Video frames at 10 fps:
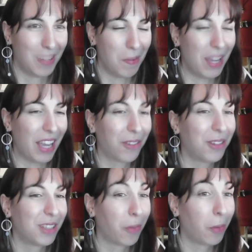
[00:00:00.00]
Of course,
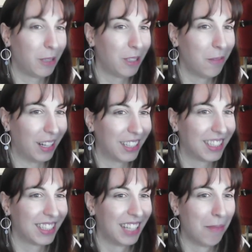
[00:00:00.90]
it would be too much,
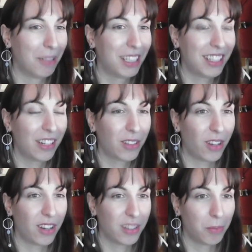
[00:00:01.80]
but it just looks
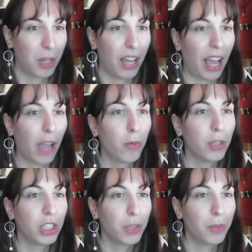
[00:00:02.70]
awesome. I wish
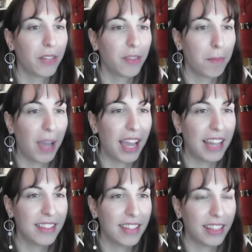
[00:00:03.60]
she would have
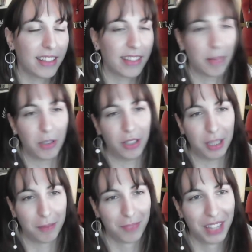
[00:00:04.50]
pants like this. I'm sorry.
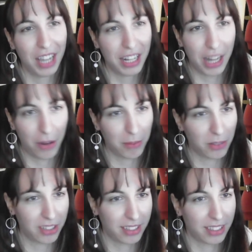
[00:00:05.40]
Now I'm
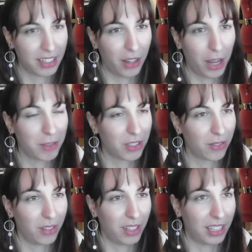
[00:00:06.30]
just
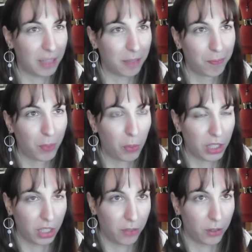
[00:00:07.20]
really
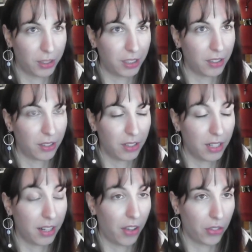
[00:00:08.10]
wishing for
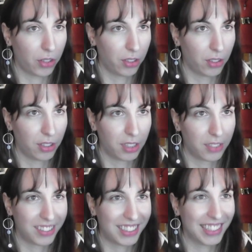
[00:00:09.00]
another alternative
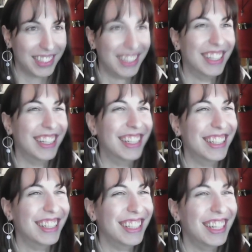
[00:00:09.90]
skin.
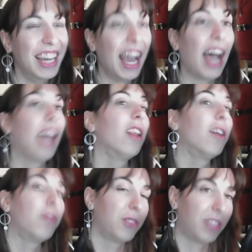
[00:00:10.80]
I
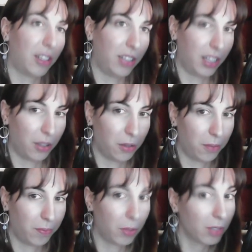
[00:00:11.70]
love Rosaria though.
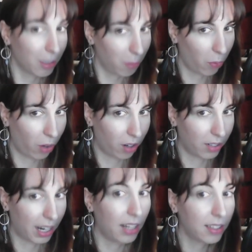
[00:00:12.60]
Don't get me wrong.
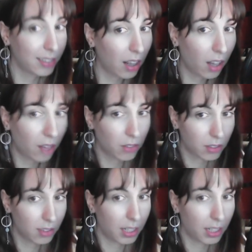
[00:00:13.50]
I'll still love her.